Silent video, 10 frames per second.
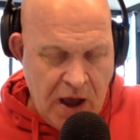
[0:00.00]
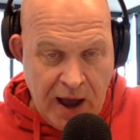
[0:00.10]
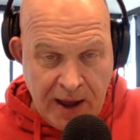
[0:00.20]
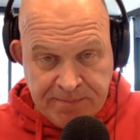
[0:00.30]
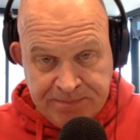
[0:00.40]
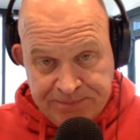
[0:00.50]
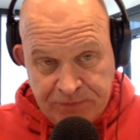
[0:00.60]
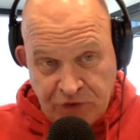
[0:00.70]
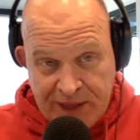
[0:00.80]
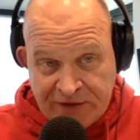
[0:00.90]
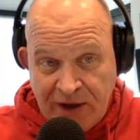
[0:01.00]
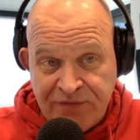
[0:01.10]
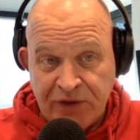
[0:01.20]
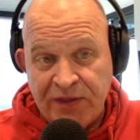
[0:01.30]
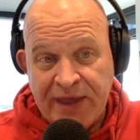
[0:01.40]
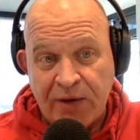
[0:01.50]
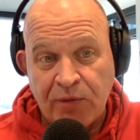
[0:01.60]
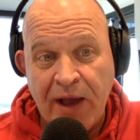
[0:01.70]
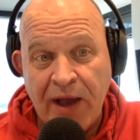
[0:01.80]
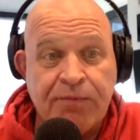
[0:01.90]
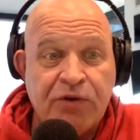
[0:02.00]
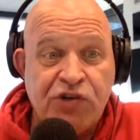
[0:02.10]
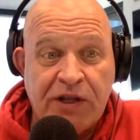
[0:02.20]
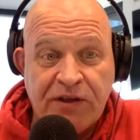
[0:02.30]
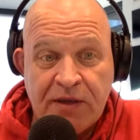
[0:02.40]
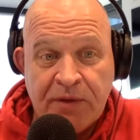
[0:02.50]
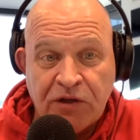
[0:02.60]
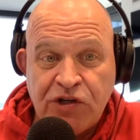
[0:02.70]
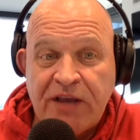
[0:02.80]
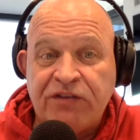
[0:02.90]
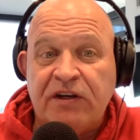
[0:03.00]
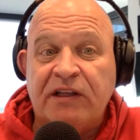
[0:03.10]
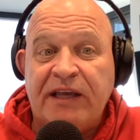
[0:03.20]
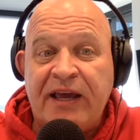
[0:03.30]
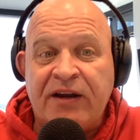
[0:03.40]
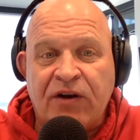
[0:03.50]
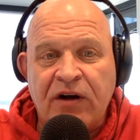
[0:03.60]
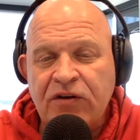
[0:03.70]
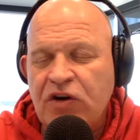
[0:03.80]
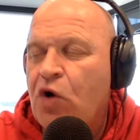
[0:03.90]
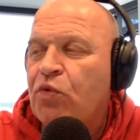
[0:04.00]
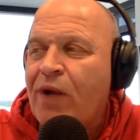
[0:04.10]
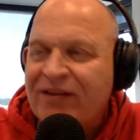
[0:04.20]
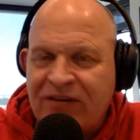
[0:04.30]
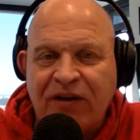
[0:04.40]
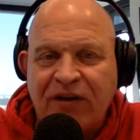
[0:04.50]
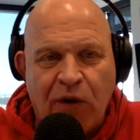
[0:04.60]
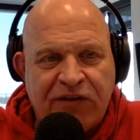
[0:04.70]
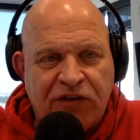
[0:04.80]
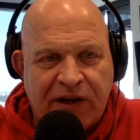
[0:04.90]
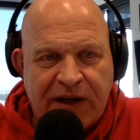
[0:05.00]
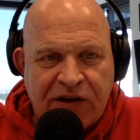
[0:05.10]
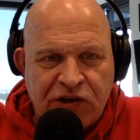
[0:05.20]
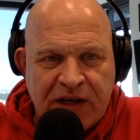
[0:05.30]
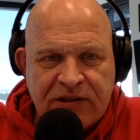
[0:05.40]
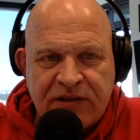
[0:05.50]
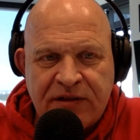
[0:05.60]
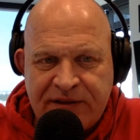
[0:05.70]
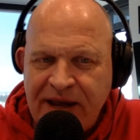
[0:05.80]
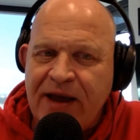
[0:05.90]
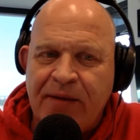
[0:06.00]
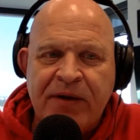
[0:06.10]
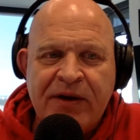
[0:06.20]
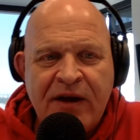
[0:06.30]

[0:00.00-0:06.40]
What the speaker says: So that's how I feel on that. Ryan, I appreciate the email. Jason and Leander, no wrestling question today, Jason. Damn.